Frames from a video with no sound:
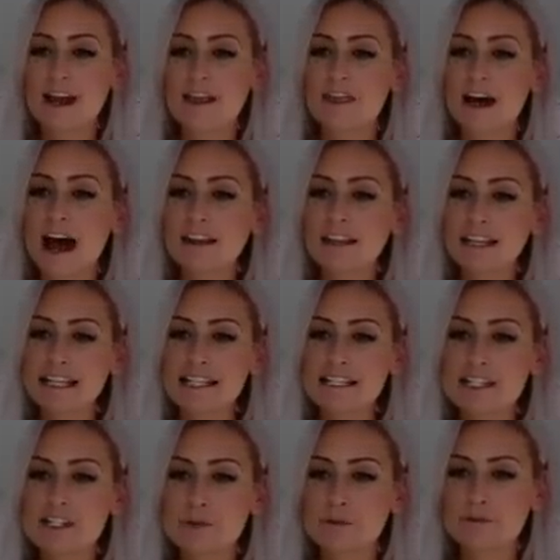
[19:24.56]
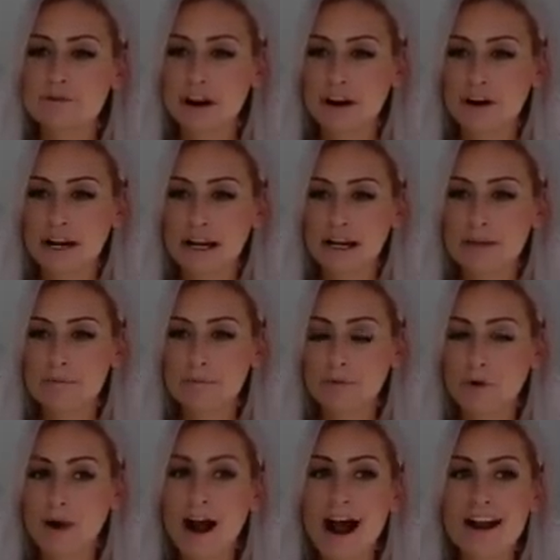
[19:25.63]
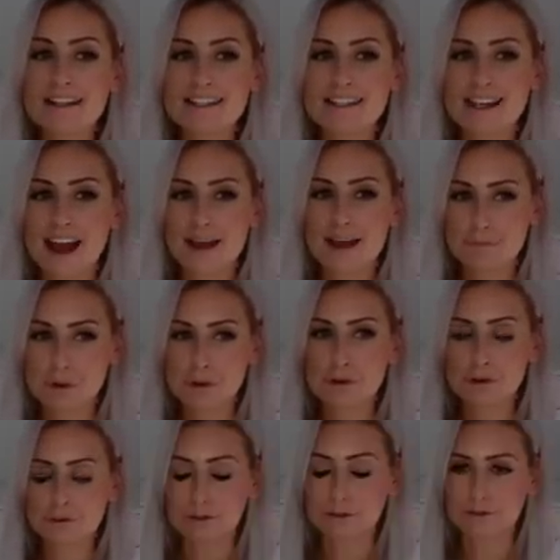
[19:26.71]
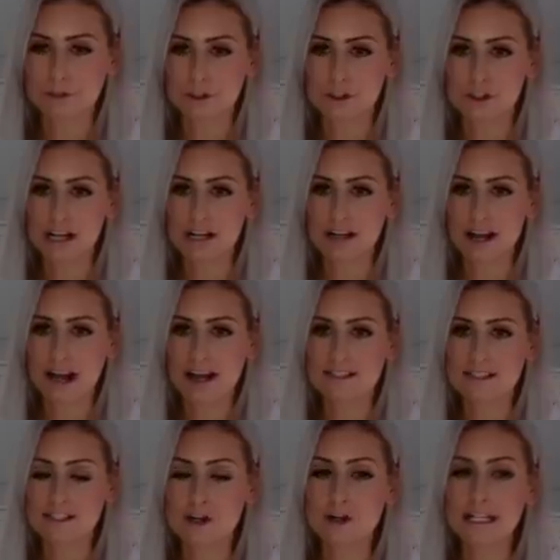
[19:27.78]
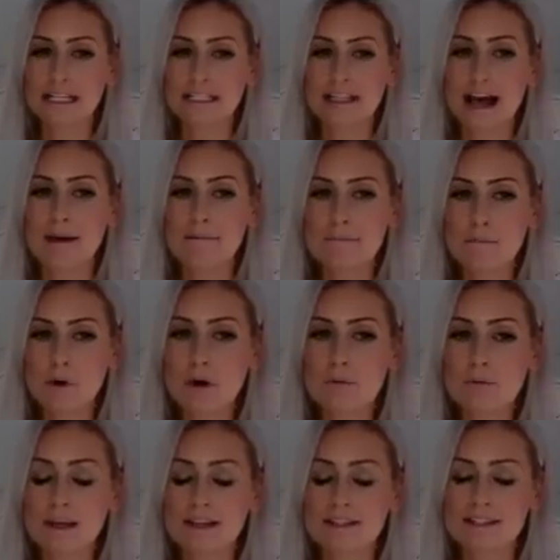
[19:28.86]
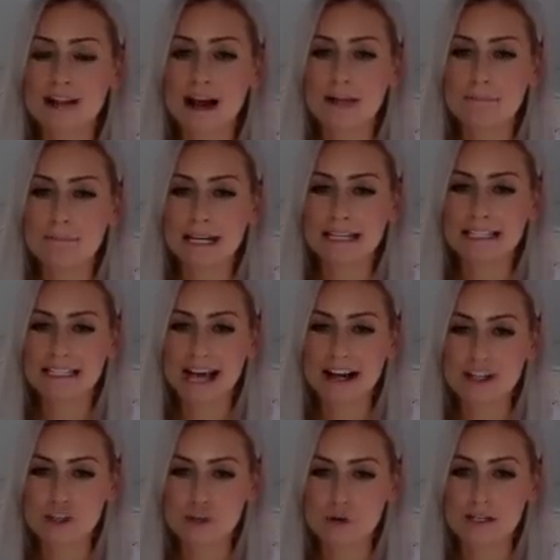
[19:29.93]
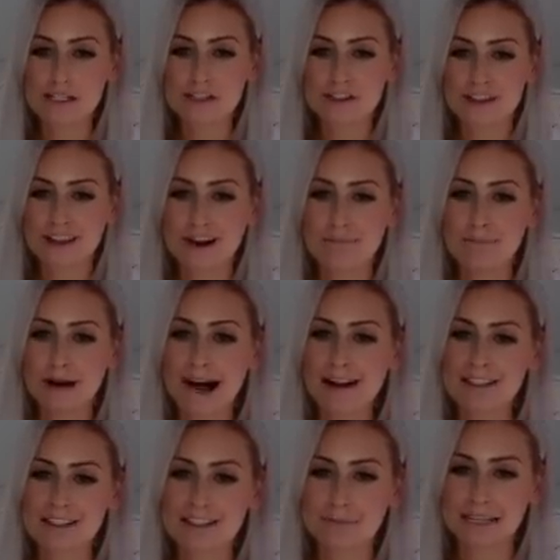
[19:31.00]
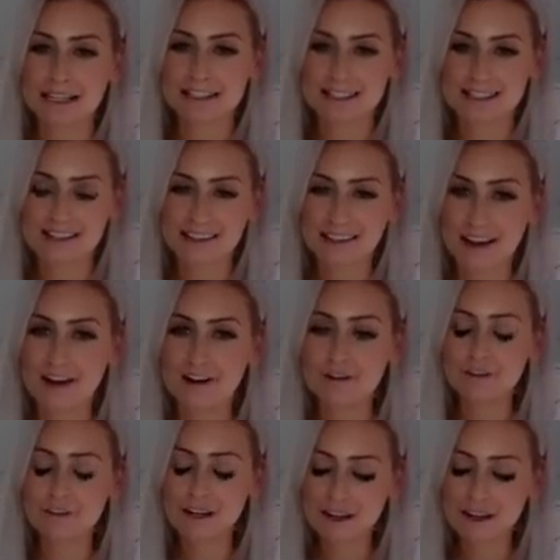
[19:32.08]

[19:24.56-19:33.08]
that leads to a very bright and beautiful future. And so in that moment, I made that choice to come back to peace and love.